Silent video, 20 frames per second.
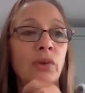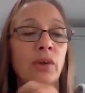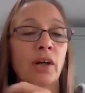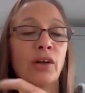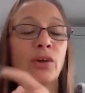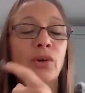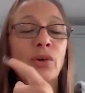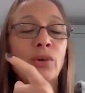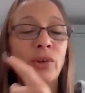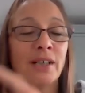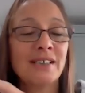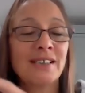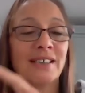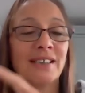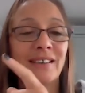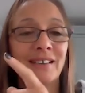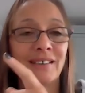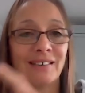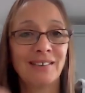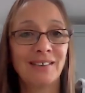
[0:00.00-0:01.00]
And
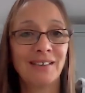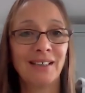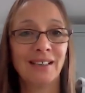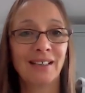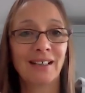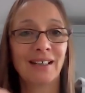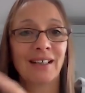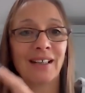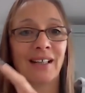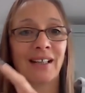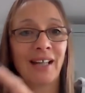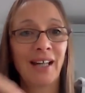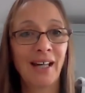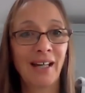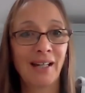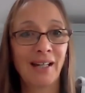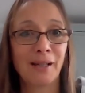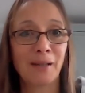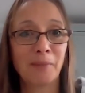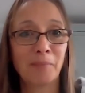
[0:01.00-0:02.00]
Cressida Dick
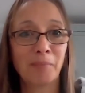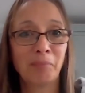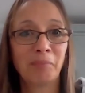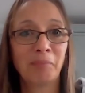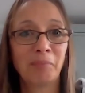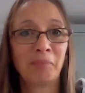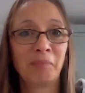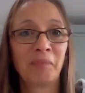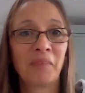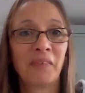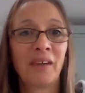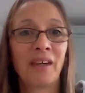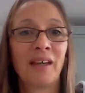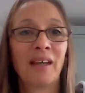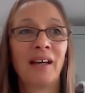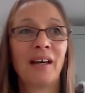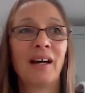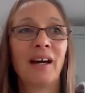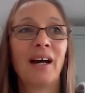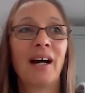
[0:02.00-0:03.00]
came,
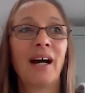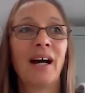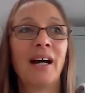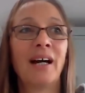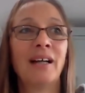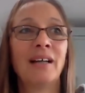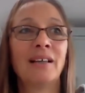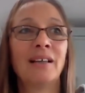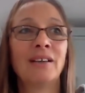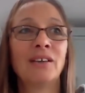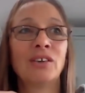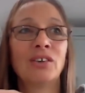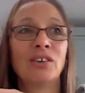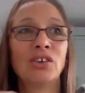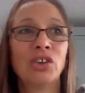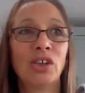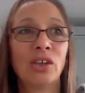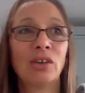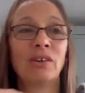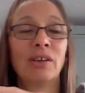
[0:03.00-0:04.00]
and
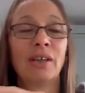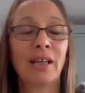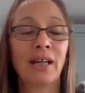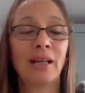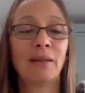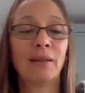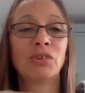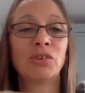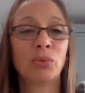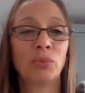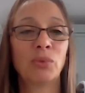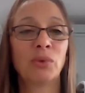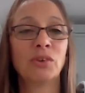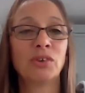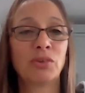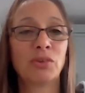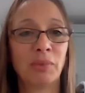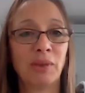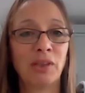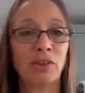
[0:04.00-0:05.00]
she only came to
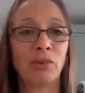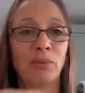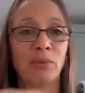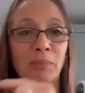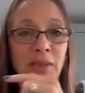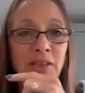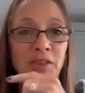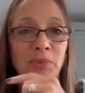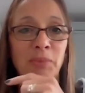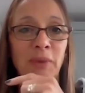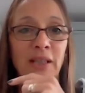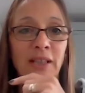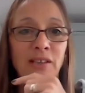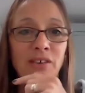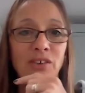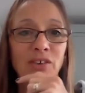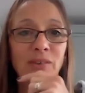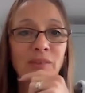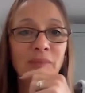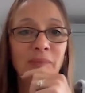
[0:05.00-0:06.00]
watch me do my
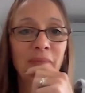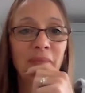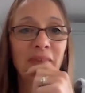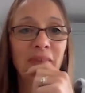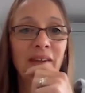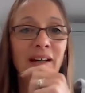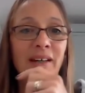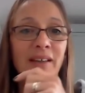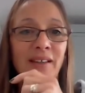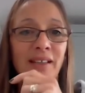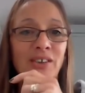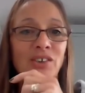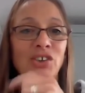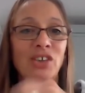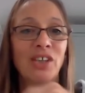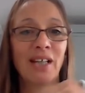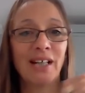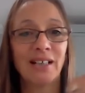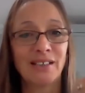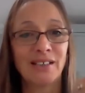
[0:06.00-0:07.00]
speech, and then
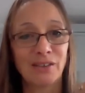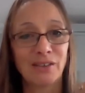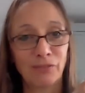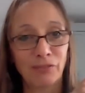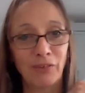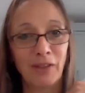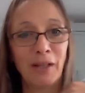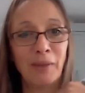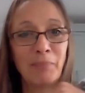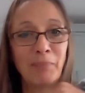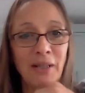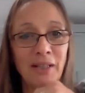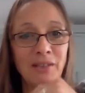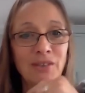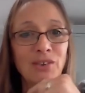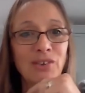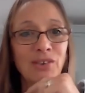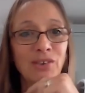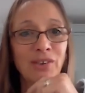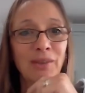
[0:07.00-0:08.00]
she had to fly back
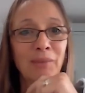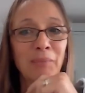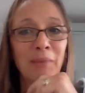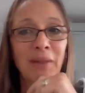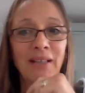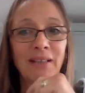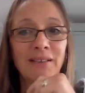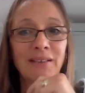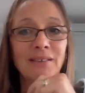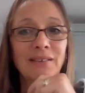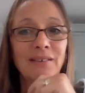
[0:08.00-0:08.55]
to the Met.